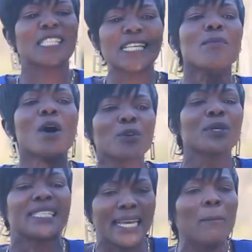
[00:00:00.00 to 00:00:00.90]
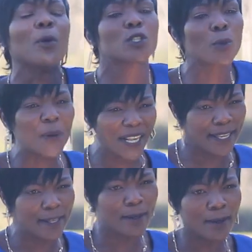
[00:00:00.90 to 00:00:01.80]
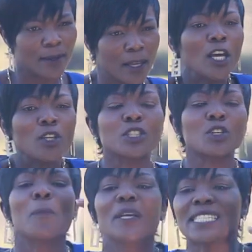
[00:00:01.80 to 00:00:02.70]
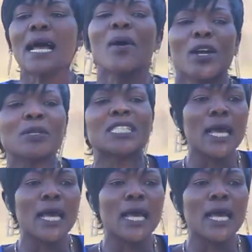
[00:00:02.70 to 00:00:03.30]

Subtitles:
be someone who is able to pray. You should be someone who is